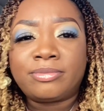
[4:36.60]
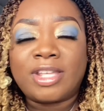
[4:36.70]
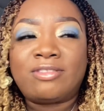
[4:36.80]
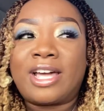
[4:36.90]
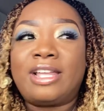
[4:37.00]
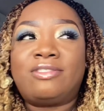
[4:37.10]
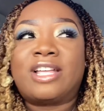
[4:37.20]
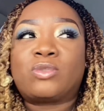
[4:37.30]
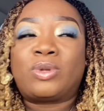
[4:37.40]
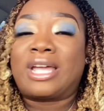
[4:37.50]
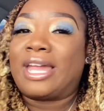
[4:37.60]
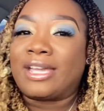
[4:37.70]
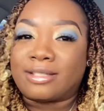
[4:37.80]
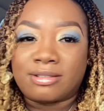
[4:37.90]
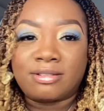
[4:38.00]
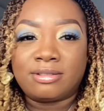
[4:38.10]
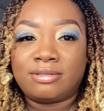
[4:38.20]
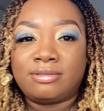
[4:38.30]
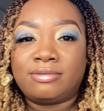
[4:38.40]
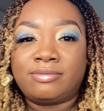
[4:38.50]
if that's what I liked?
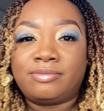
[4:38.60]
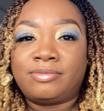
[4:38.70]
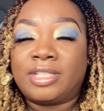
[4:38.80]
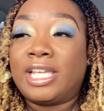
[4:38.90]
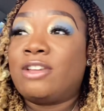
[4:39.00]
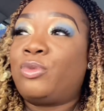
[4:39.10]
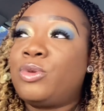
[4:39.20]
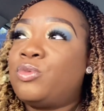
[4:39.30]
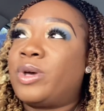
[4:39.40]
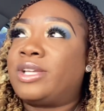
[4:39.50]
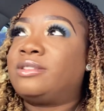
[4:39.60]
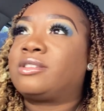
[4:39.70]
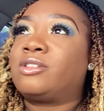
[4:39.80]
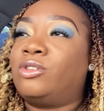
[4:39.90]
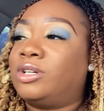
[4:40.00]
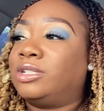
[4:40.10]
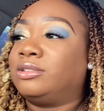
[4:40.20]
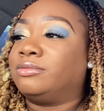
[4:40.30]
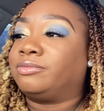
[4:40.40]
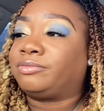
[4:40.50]
If we went
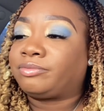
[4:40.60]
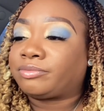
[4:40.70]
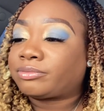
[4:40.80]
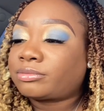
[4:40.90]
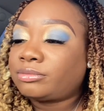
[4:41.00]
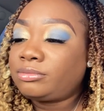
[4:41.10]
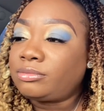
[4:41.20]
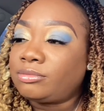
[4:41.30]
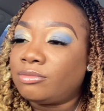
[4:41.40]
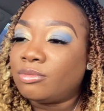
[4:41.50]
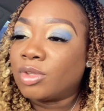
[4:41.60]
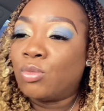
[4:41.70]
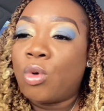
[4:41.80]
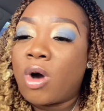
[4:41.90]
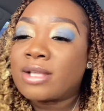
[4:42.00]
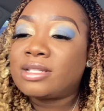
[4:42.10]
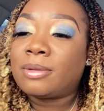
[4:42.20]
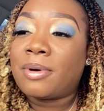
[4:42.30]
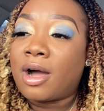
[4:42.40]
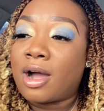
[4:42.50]
on walks in
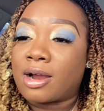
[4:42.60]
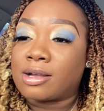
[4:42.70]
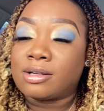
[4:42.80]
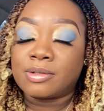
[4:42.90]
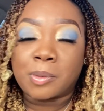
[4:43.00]
the park,